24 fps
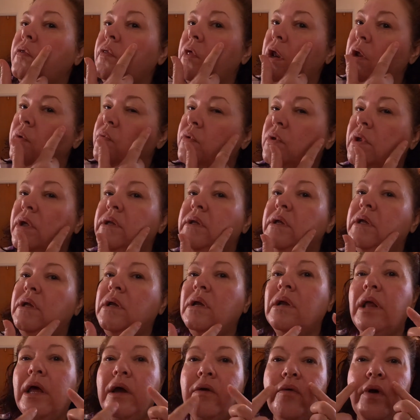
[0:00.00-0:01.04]
that I really
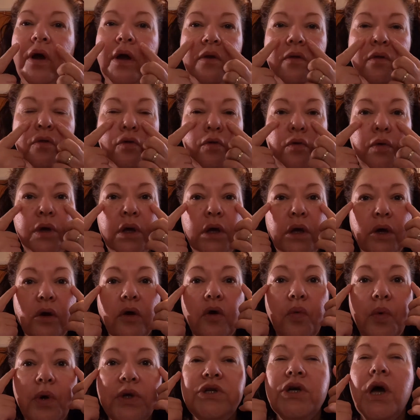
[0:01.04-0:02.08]
need it, like right in through
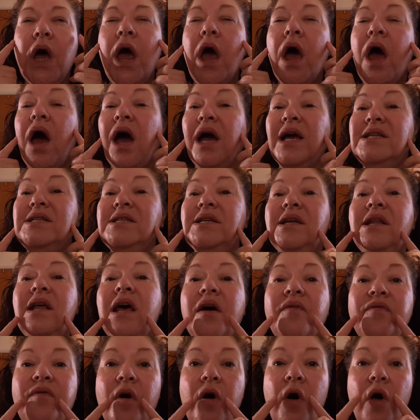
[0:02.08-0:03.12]
here, which I did
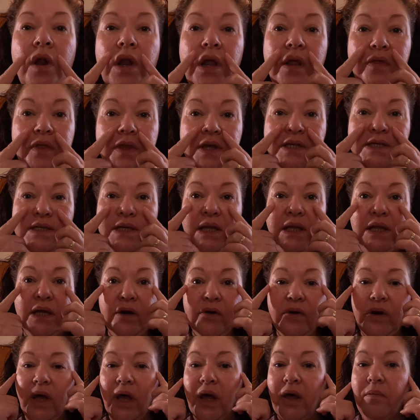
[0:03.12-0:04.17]
have all of this
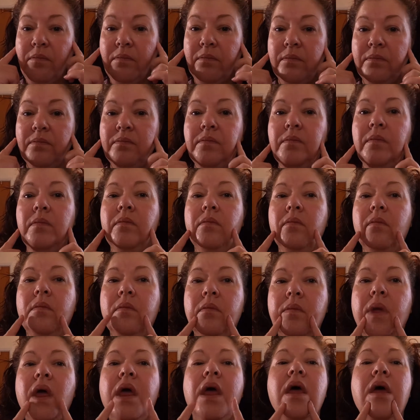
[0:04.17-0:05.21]
cleared up,
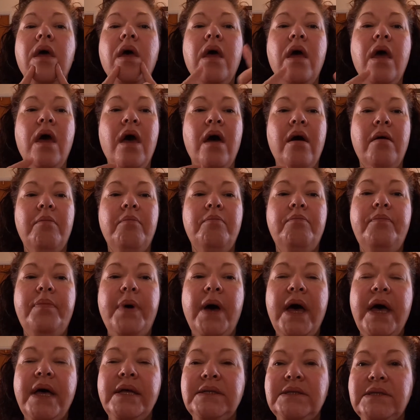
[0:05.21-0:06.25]

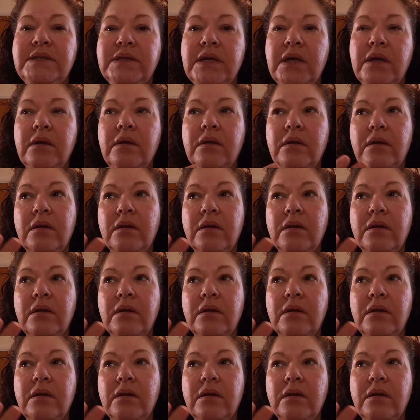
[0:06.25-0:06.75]
but